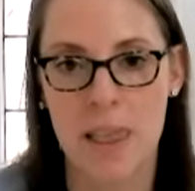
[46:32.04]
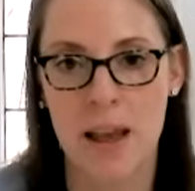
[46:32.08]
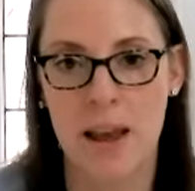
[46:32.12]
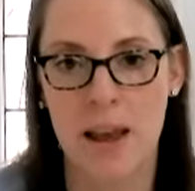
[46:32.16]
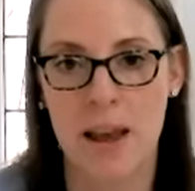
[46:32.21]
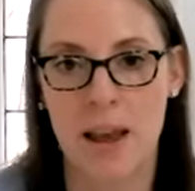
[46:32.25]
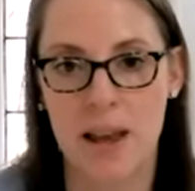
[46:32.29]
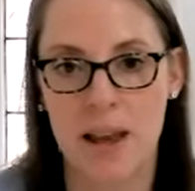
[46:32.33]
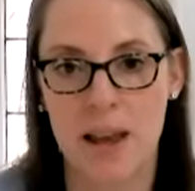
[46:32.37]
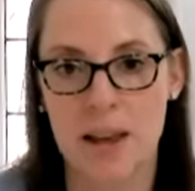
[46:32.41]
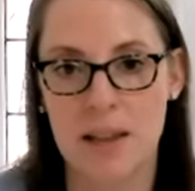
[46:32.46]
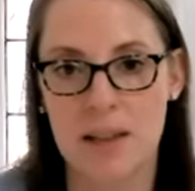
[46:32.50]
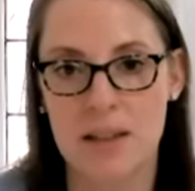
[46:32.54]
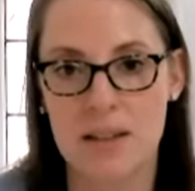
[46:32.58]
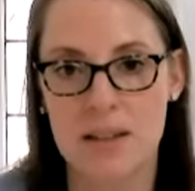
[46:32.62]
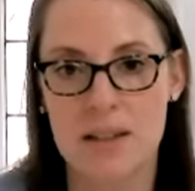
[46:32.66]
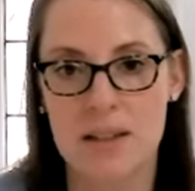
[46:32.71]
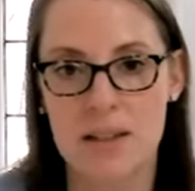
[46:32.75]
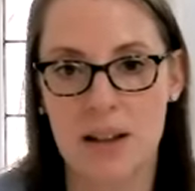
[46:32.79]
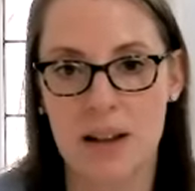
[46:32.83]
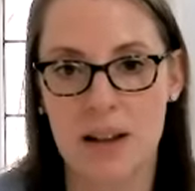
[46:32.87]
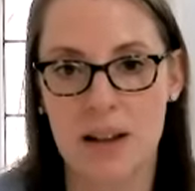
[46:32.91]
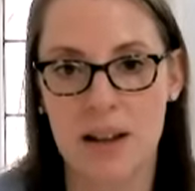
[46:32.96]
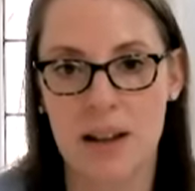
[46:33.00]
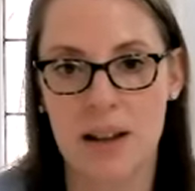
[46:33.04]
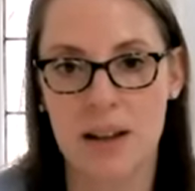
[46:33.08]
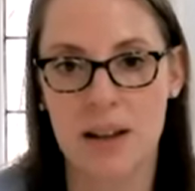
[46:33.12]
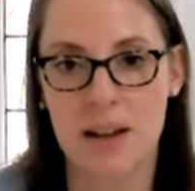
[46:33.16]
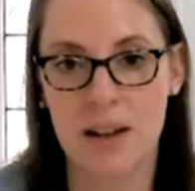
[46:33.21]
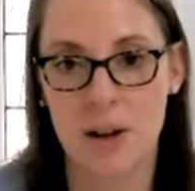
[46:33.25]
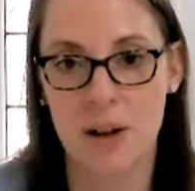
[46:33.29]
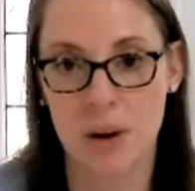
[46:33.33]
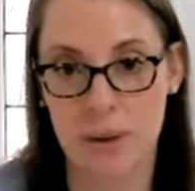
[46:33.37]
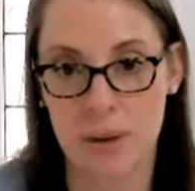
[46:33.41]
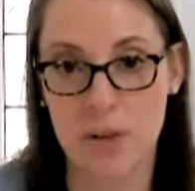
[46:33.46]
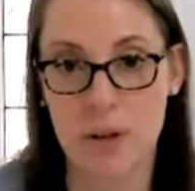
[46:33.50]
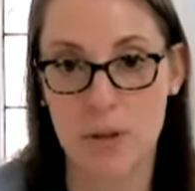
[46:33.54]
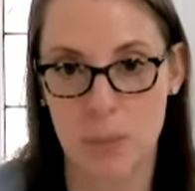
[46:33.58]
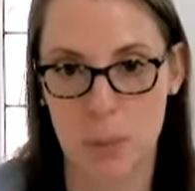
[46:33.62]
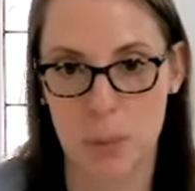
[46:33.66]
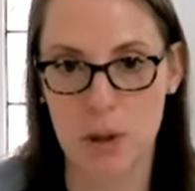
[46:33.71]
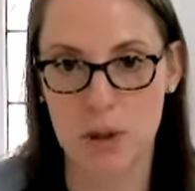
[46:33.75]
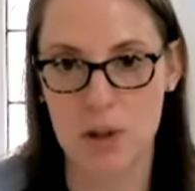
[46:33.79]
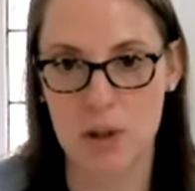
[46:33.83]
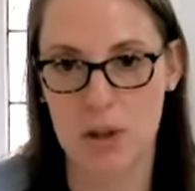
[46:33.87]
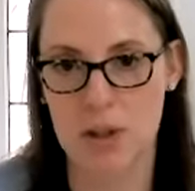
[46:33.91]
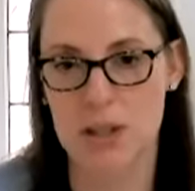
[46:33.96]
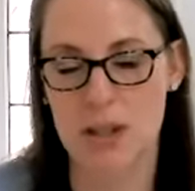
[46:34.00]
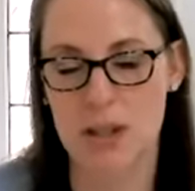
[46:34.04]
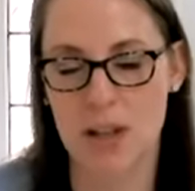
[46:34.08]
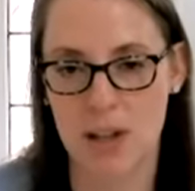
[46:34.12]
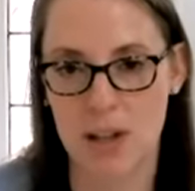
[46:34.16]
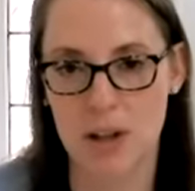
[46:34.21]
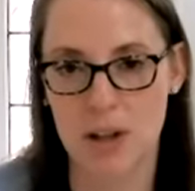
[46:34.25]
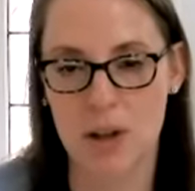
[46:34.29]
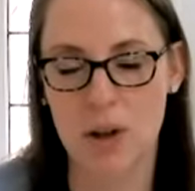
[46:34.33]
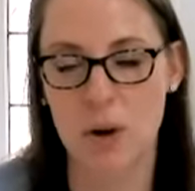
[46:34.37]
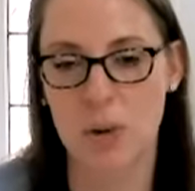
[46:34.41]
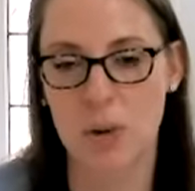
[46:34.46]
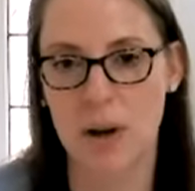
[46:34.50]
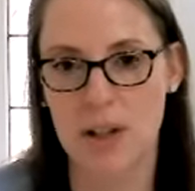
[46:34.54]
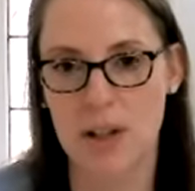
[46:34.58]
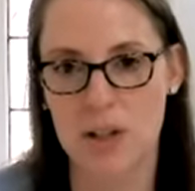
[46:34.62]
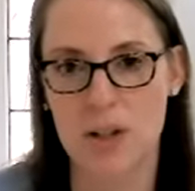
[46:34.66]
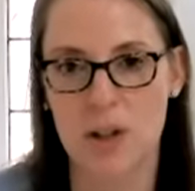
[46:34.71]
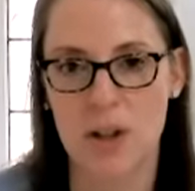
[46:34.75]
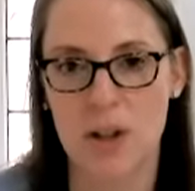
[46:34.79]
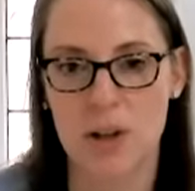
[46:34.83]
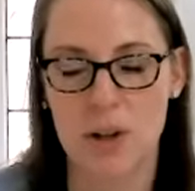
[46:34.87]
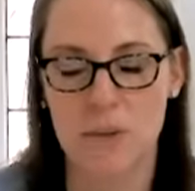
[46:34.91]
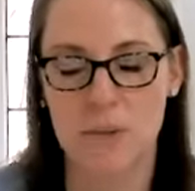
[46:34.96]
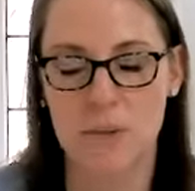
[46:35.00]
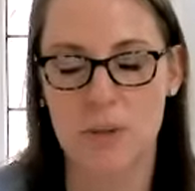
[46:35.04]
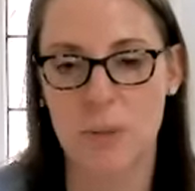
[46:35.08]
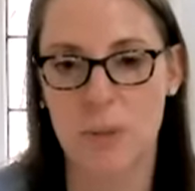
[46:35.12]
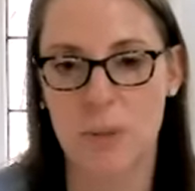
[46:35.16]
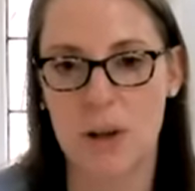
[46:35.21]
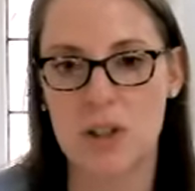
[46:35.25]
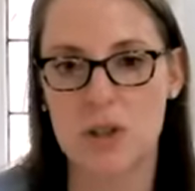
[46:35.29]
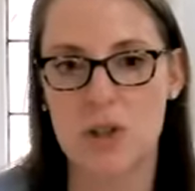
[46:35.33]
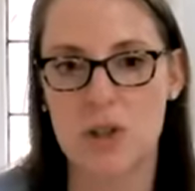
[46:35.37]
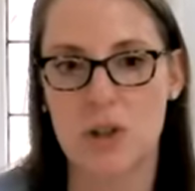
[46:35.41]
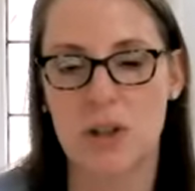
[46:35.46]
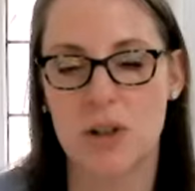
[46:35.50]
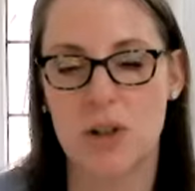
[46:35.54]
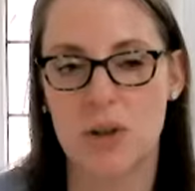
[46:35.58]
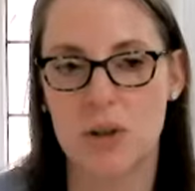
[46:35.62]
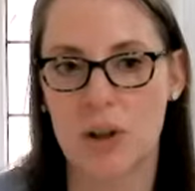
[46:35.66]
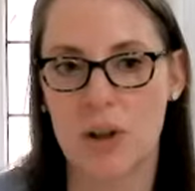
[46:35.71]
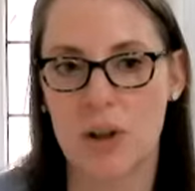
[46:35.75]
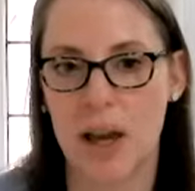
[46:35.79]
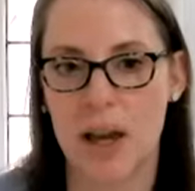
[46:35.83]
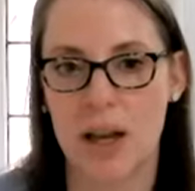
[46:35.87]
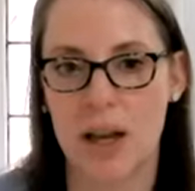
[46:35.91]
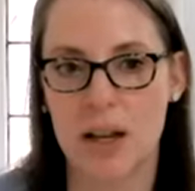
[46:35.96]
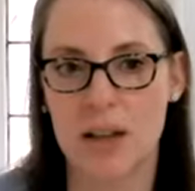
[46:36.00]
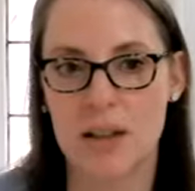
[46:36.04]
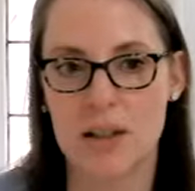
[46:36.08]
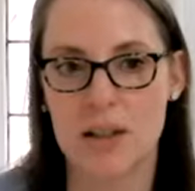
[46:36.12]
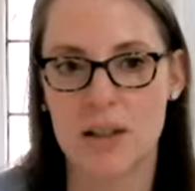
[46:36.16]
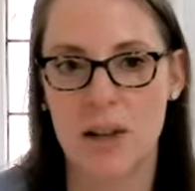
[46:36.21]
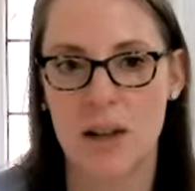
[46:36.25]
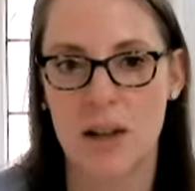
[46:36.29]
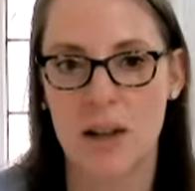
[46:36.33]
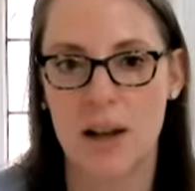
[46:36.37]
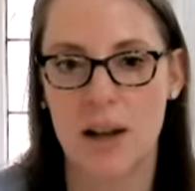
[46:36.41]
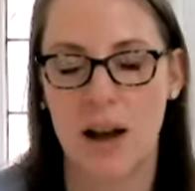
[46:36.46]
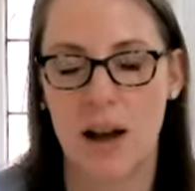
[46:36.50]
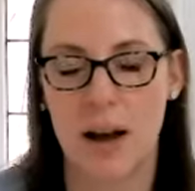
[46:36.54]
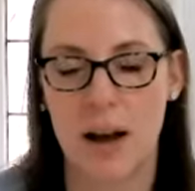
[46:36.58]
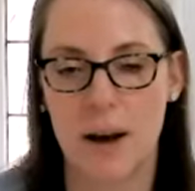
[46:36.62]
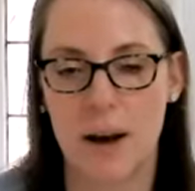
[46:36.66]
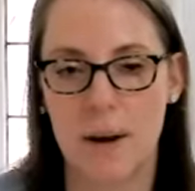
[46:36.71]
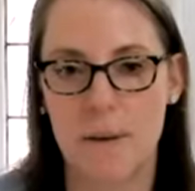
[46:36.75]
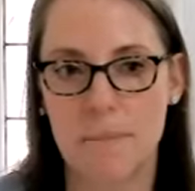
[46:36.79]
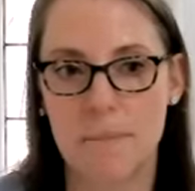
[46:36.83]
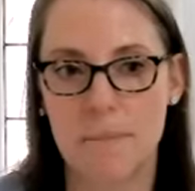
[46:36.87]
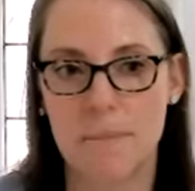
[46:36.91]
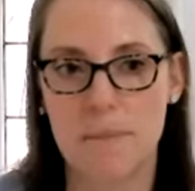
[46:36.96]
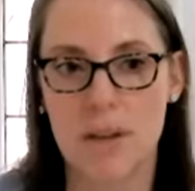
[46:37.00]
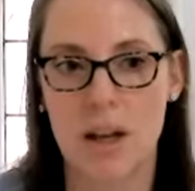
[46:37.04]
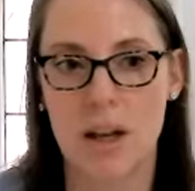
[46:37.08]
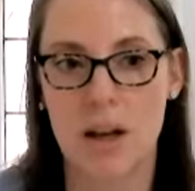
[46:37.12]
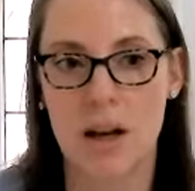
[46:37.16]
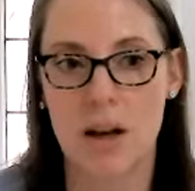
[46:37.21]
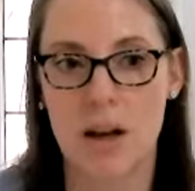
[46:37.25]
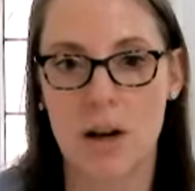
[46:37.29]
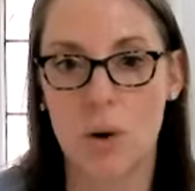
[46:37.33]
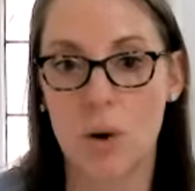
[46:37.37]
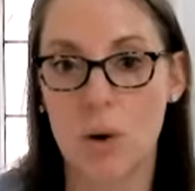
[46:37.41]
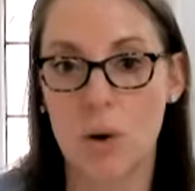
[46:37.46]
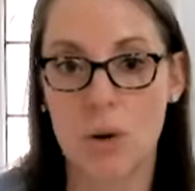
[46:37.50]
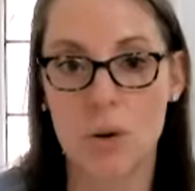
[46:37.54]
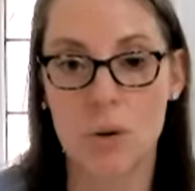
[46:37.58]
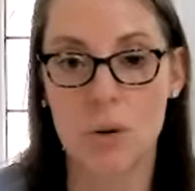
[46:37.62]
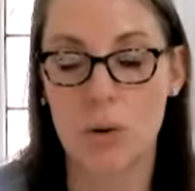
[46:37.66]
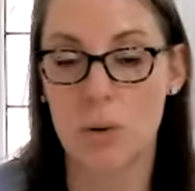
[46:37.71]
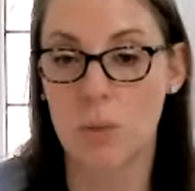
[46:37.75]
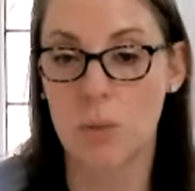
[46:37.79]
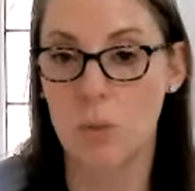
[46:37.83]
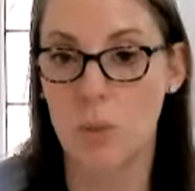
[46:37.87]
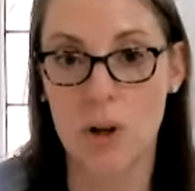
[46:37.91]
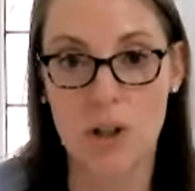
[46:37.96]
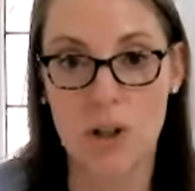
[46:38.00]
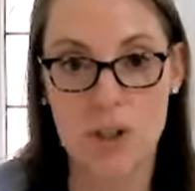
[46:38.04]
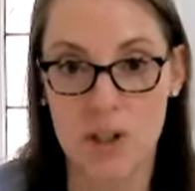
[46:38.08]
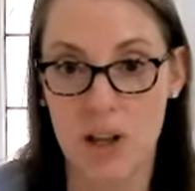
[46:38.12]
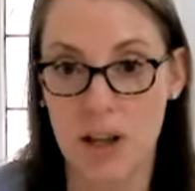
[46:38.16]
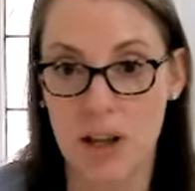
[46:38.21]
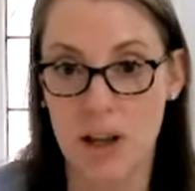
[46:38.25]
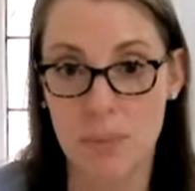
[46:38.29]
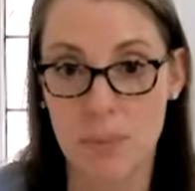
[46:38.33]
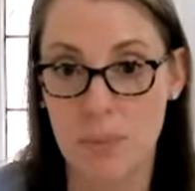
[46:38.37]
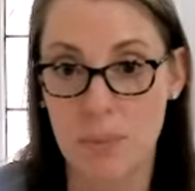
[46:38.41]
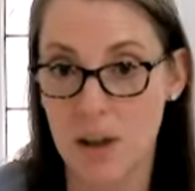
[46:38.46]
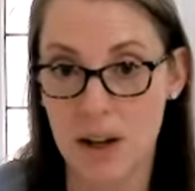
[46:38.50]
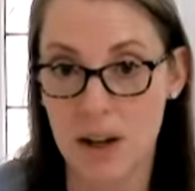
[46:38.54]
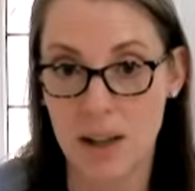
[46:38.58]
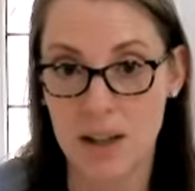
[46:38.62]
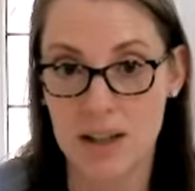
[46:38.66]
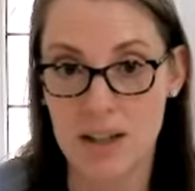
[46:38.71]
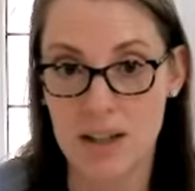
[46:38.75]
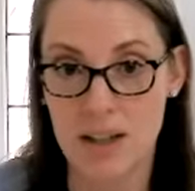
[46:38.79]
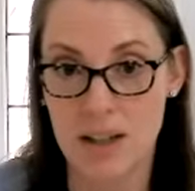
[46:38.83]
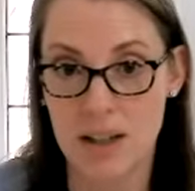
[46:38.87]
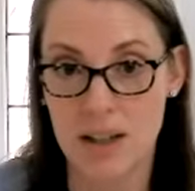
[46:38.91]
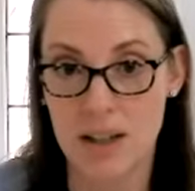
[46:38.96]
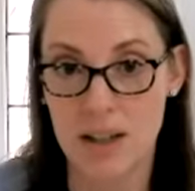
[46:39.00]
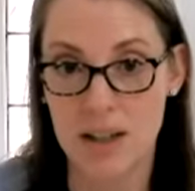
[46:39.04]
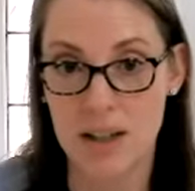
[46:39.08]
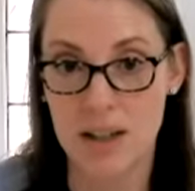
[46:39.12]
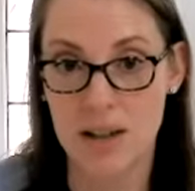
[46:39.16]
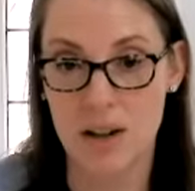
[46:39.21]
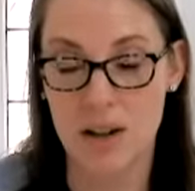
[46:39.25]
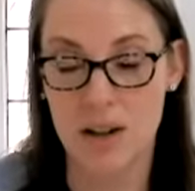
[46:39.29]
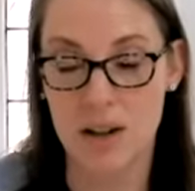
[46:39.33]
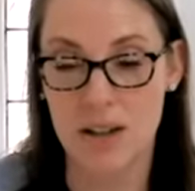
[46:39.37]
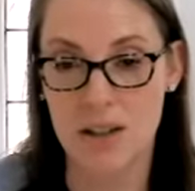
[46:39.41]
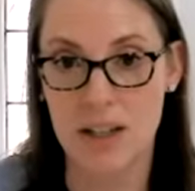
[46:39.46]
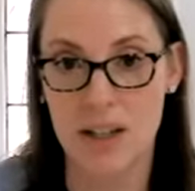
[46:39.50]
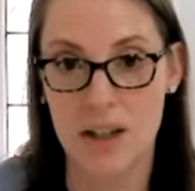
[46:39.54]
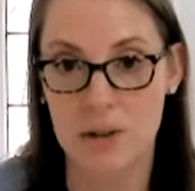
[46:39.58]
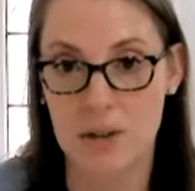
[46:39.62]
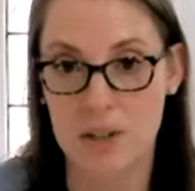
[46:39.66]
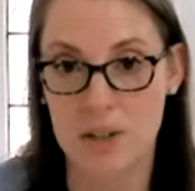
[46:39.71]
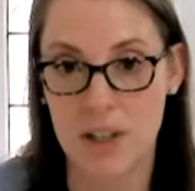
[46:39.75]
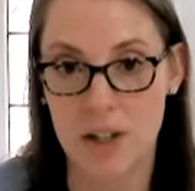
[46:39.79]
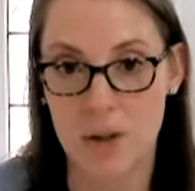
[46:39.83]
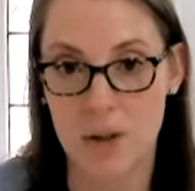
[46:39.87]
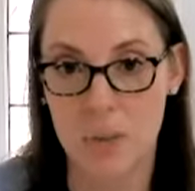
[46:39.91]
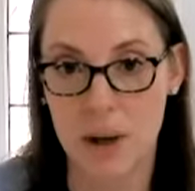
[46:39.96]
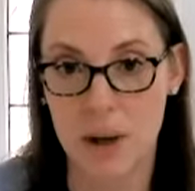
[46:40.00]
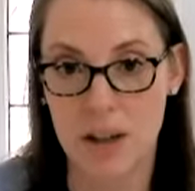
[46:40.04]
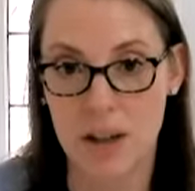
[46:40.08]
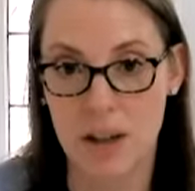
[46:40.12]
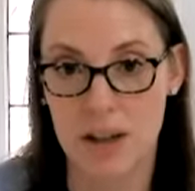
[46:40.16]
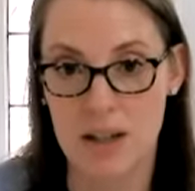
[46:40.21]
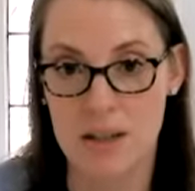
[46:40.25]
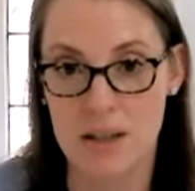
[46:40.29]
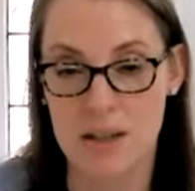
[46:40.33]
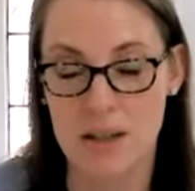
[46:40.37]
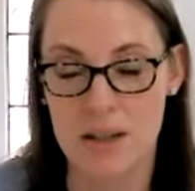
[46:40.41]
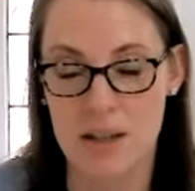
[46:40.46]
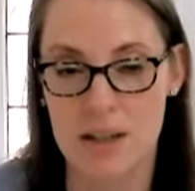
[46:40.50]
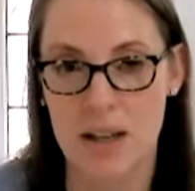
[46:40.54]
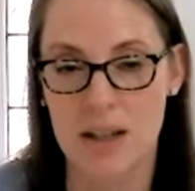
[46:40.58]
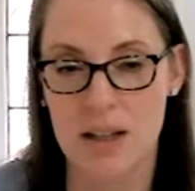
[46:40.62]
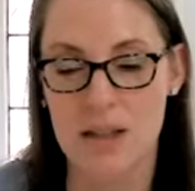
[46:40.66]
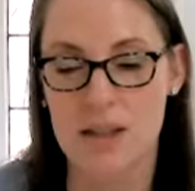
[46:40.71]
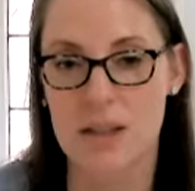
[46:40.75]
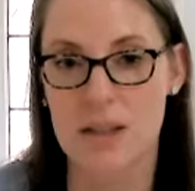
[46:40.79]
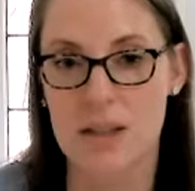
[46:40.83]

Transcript: after you've purchased it and go enter your information, you'll get a whole workshop that I did called Guarantee Your Weight Loss Success.